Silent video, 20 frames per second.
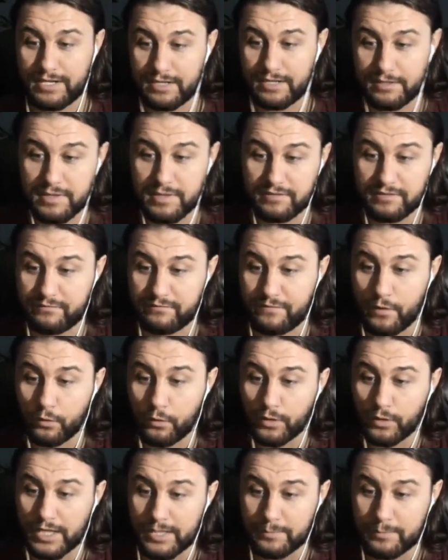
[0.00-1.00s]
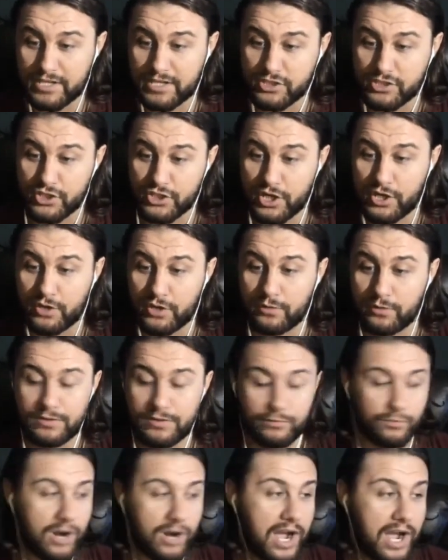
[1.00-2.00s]
He beat Foley, Big Show, and The
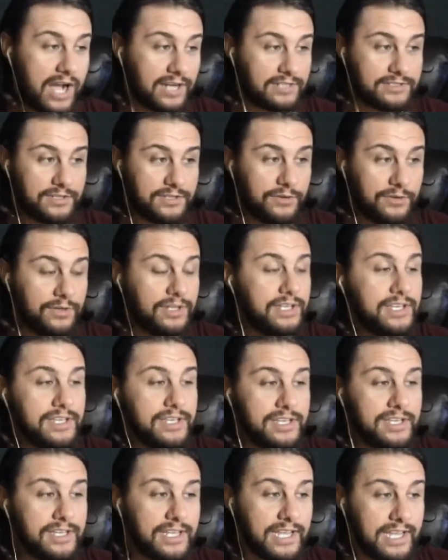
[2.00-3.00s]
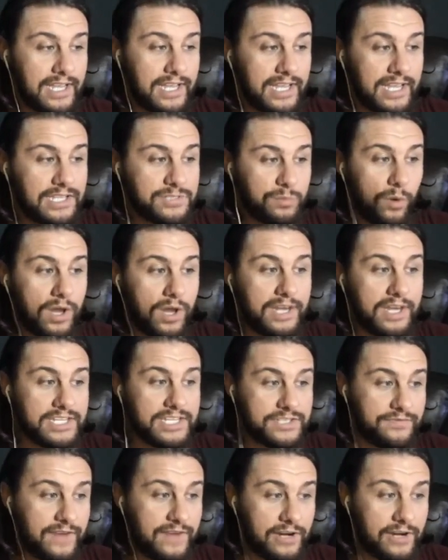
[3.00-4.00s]
Rock. So he's won his
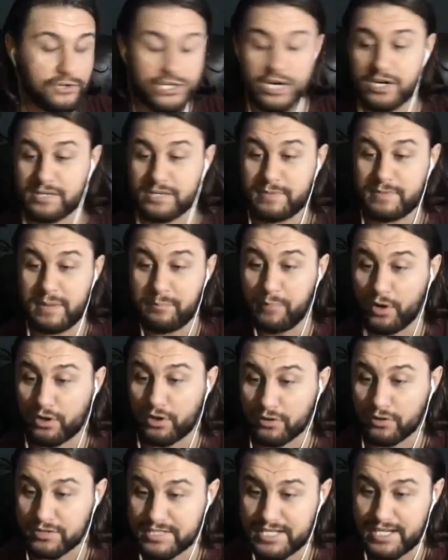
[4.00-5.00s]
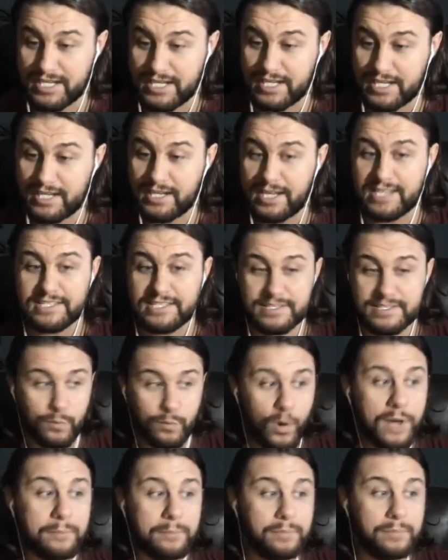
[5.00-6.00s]
fair share. He's beat Booker T. He's
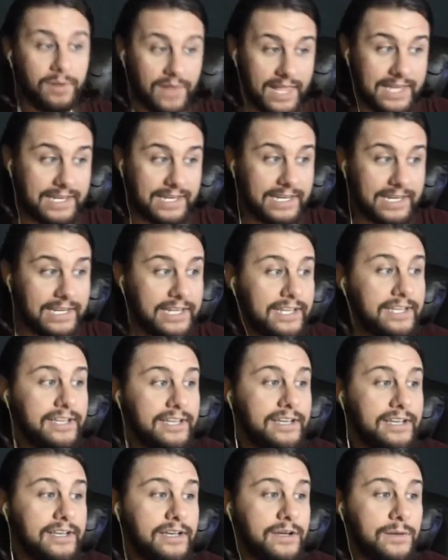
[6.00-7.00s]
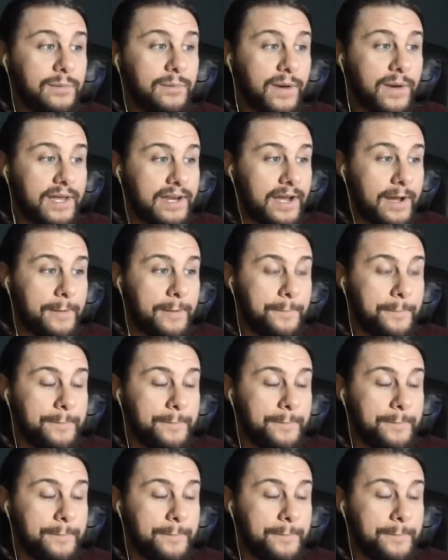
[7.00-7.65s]
won plenty. But